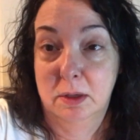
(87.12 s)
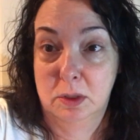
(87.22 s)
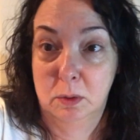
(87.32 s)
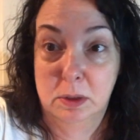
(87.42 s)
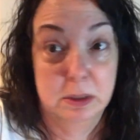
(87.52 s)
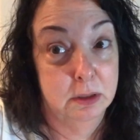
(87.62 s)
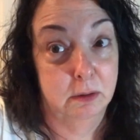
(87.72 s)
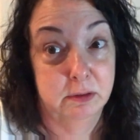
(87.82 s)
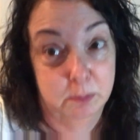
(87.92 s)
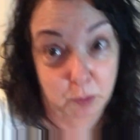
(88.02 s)
Dude
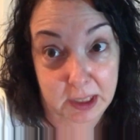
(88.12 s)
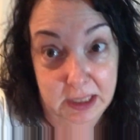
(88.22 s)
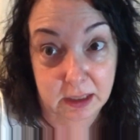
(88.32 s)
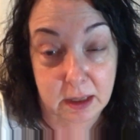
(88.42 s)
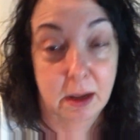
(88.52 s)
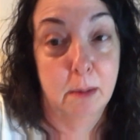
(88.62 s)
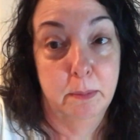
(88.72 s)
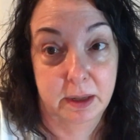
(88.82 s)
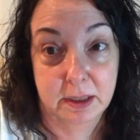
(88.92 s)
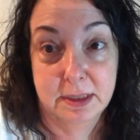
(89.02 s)
deserves a break,
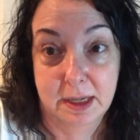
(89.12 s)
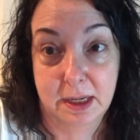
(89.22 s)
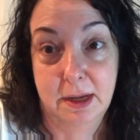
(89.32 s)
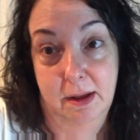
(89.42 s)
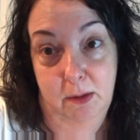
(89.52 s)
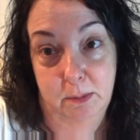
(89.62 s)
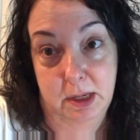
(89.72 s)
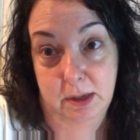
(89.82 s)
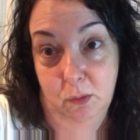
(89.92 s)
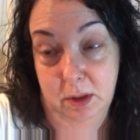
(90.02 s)
but instead he helped
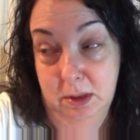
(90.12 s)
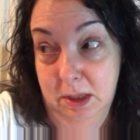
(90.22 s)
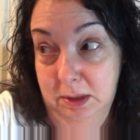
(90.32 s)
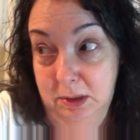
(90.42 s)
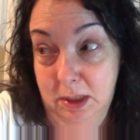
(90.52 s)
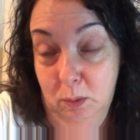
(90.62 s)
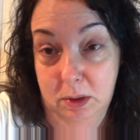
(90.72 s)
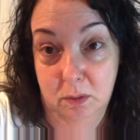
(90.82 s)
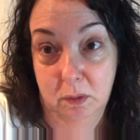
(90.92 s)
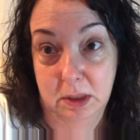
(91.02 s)
me with yesterday
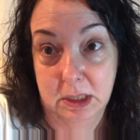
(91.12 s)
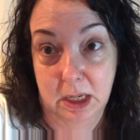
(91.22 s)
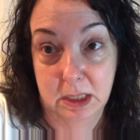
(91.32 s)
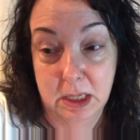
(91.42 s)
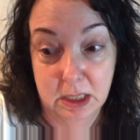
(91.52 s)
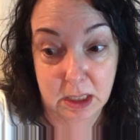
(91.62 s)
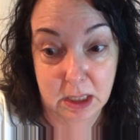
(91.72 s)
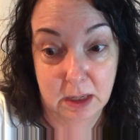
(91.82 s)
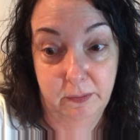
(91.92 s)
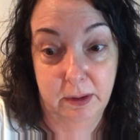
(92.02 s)
with the run to
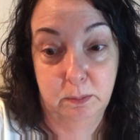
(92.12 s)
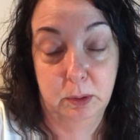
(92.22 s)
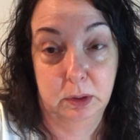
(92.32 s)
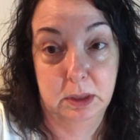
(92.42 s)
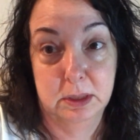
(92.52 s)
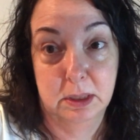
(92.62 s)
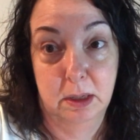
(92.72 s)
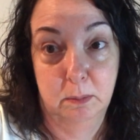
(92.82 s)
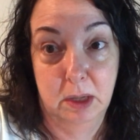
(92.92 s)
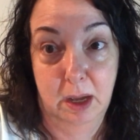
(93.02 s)
IKEA and then building
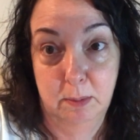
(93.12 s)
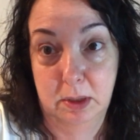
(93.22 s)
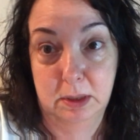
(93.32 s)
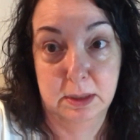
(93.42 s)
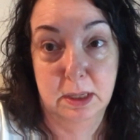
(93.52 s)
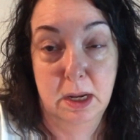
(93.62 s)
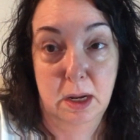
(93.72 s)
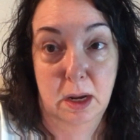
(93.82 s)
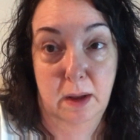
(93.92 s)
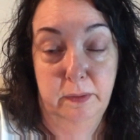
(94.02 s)
some cabinets
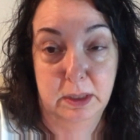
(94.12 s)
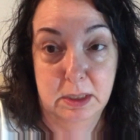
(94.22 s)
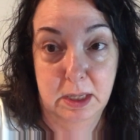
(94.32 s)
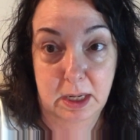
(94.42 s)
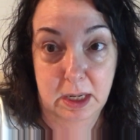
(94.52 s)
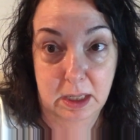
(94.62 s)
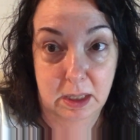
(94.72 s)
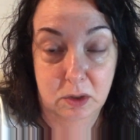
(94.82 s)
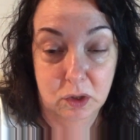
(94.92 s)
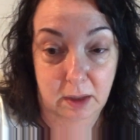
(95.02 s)
and then today
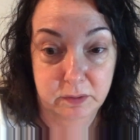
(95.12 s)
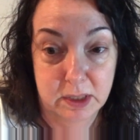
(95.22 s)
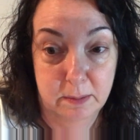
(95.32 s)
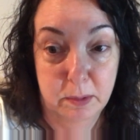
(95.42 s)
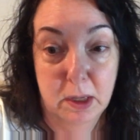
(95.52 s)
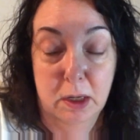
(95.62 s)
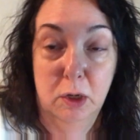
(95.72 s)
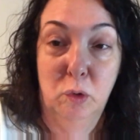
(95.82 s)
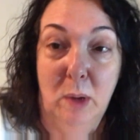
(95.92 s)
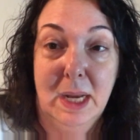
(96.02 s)
hanging shelves up.
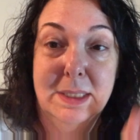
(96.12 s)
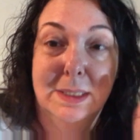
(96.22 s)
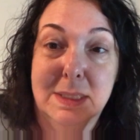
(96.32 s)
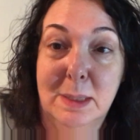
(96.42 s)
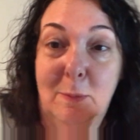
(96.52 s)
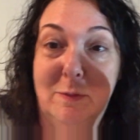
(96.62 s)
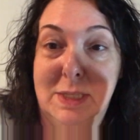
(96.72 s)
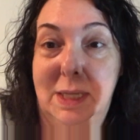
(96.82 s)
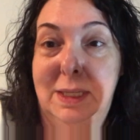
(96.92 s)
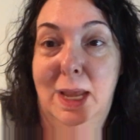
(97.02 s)
Granted, some of
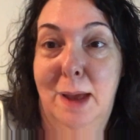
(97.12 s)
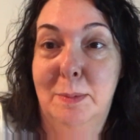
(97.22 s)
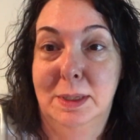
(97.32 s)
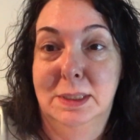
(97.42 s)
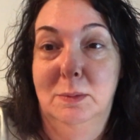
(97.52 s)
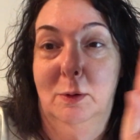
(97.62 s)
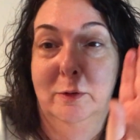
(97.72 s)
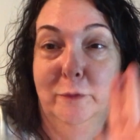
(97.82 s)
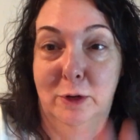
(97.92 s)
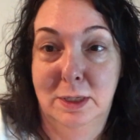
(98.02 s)
said cabinets were
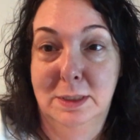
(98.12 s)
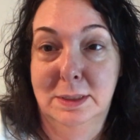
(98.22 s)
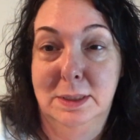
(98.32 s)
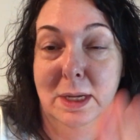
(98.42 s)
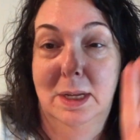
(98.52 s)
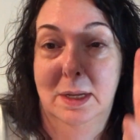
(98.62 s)
for his